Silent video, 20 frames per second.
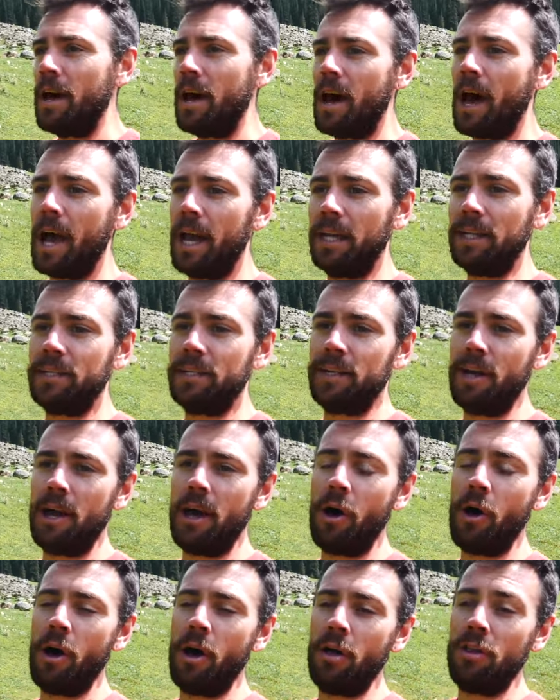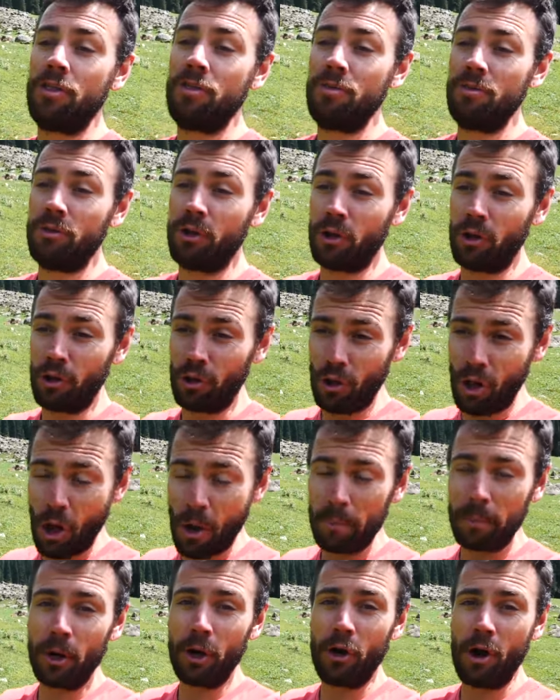Hiked a
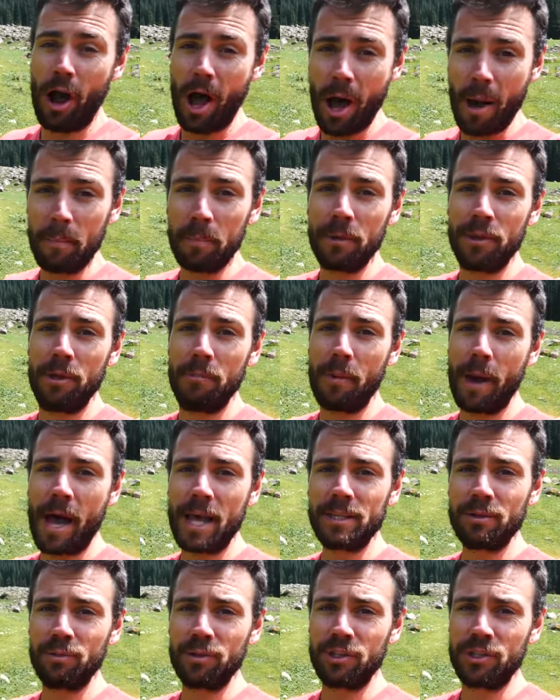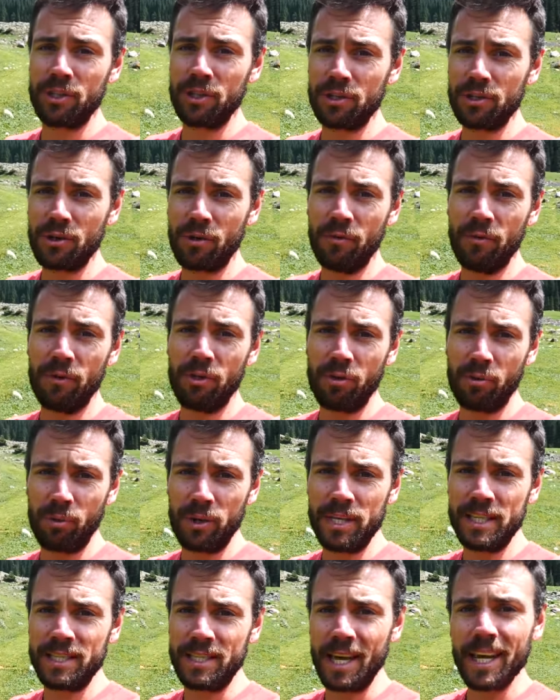kilometer up. The pass was just over
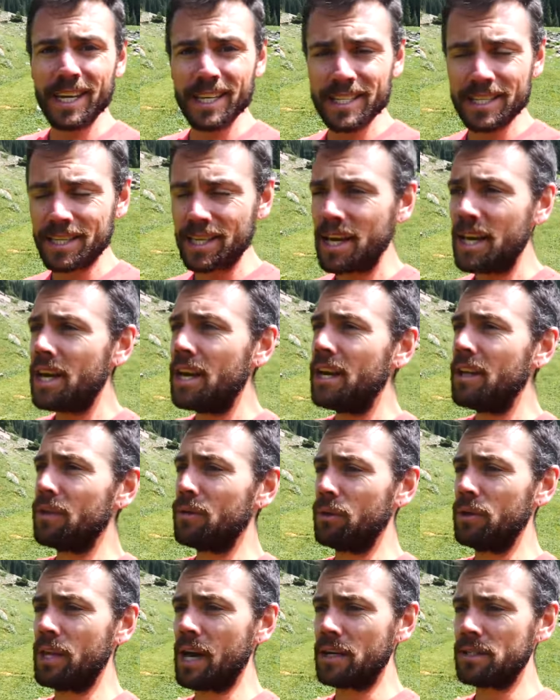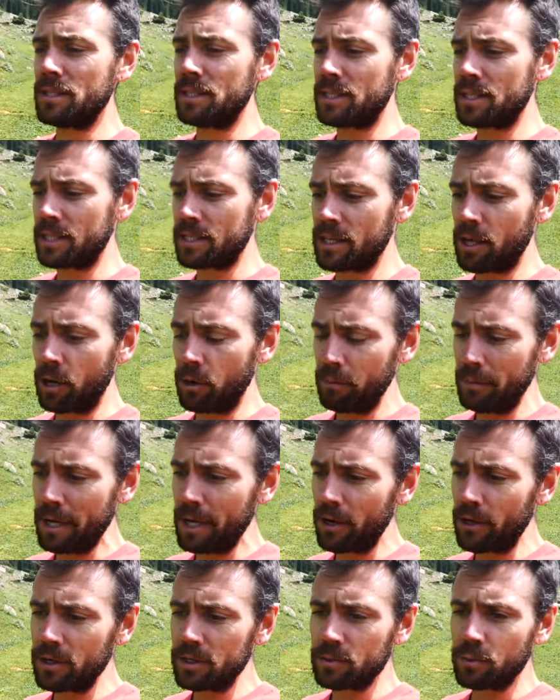3,600
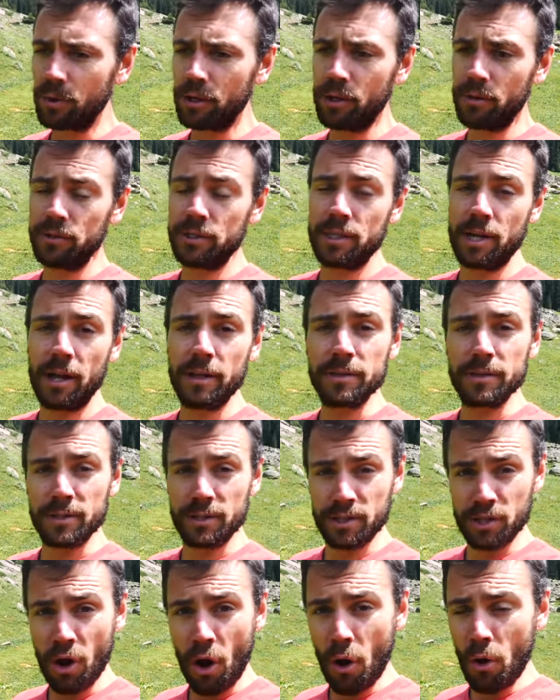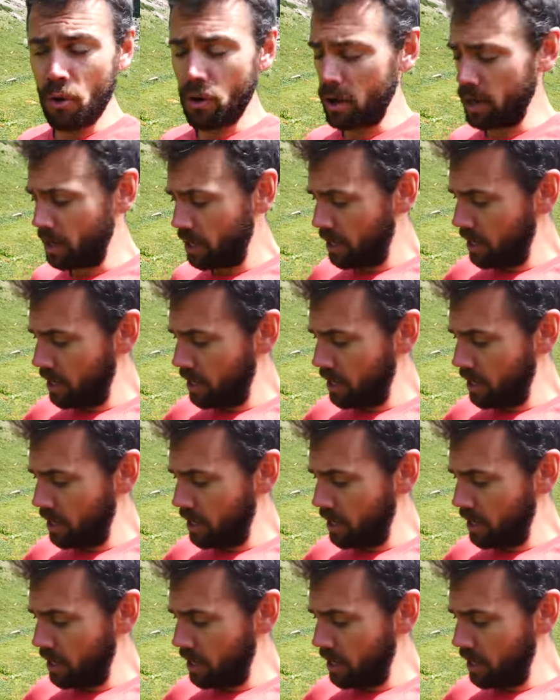meters where there was tons of snow.